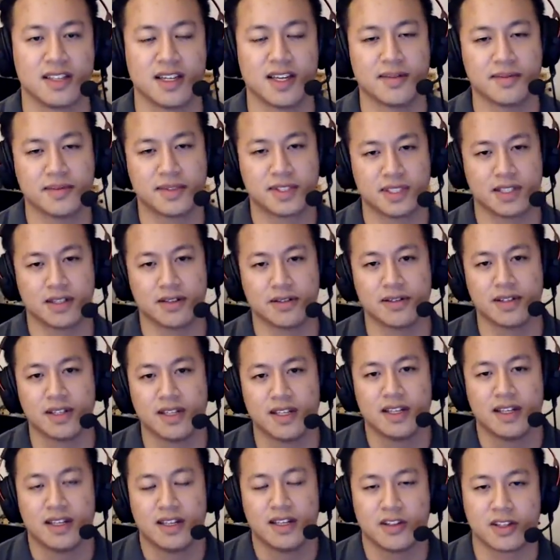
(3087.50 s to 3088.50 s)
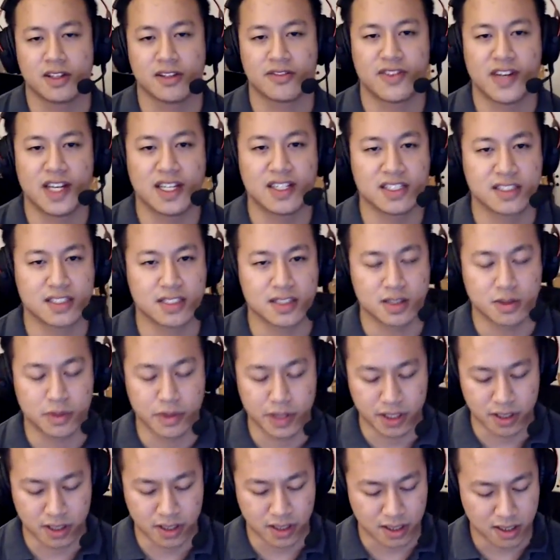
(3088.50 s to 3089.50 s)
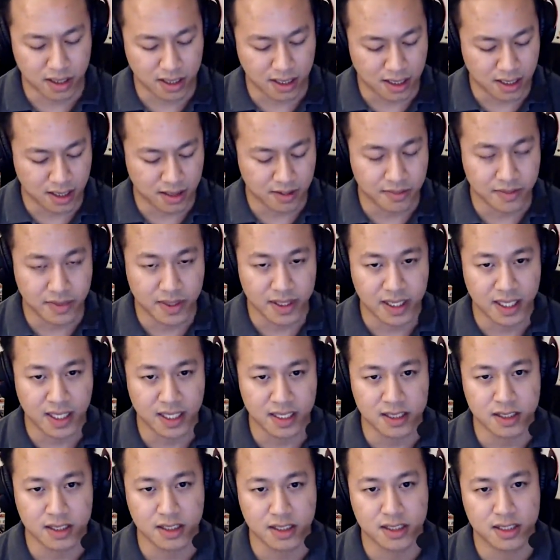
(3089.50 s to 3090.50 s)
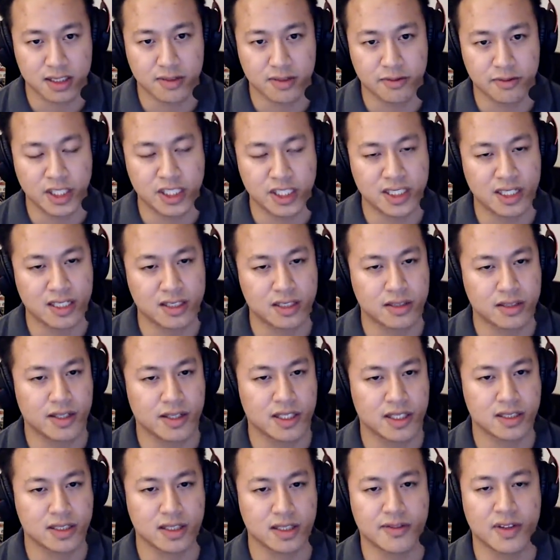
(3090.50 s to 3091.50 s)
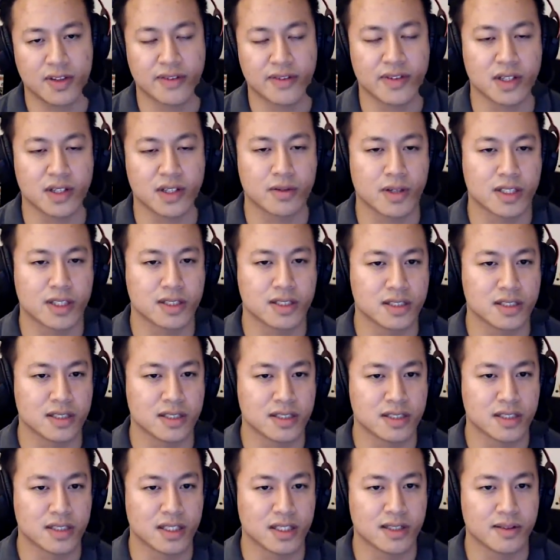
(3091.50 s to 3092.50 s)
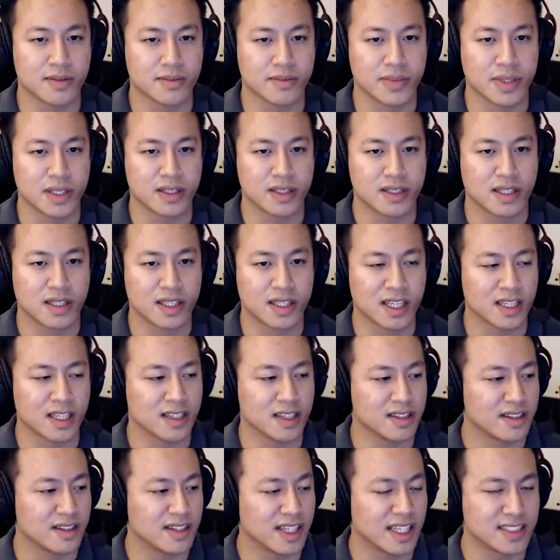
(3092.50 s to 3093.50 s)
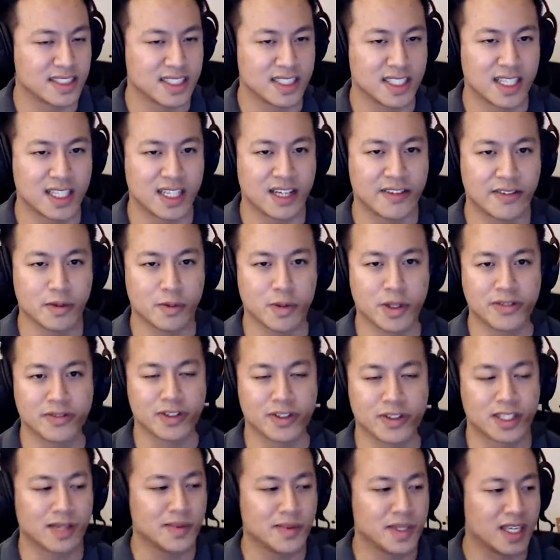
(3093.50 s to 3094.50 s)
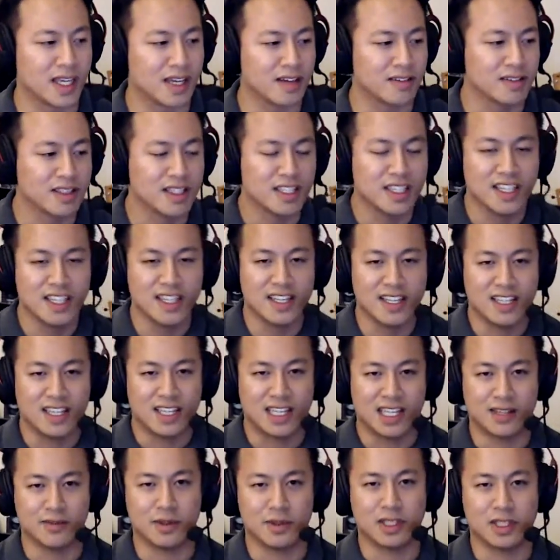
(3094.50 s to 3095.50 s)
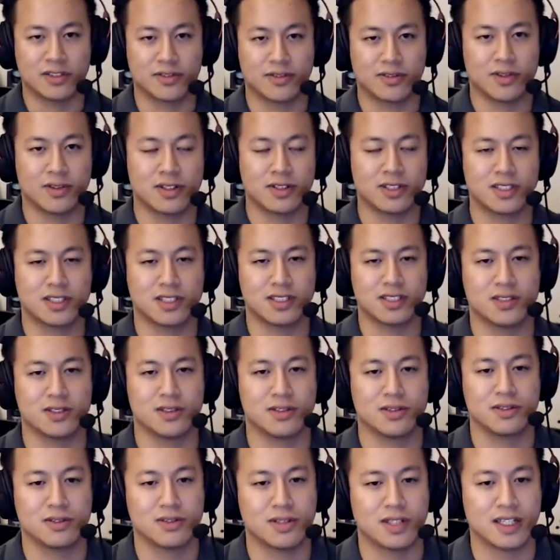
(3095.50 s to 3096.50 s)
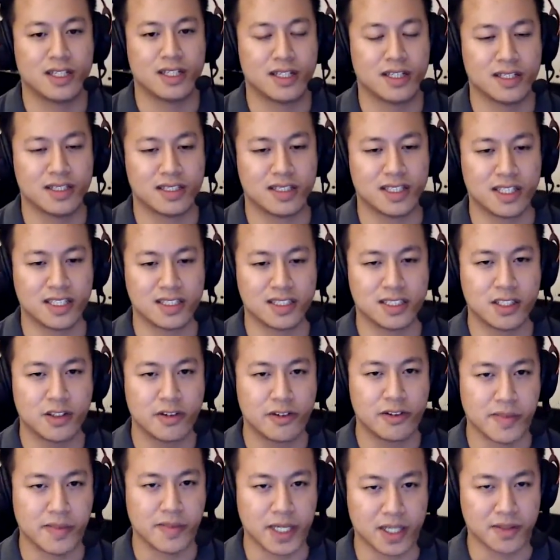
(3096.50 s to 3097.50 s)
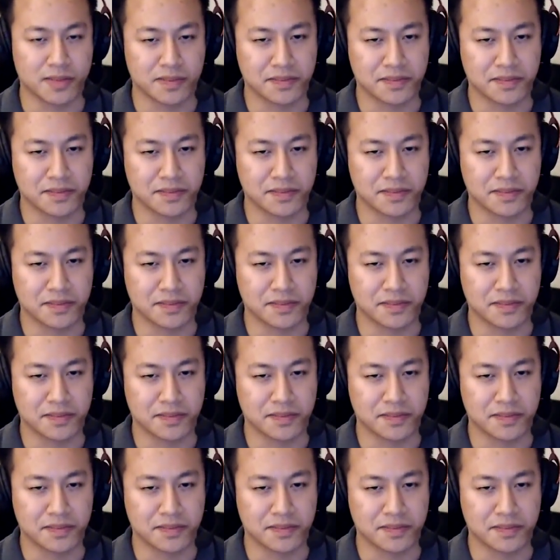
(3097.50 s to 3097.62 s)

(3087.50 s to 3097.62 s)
So you can find us on Twitter. Again, reach out to us if you have any questions. But again, thanks again, everyone, for coming out. And we look forward to getting to know everybody.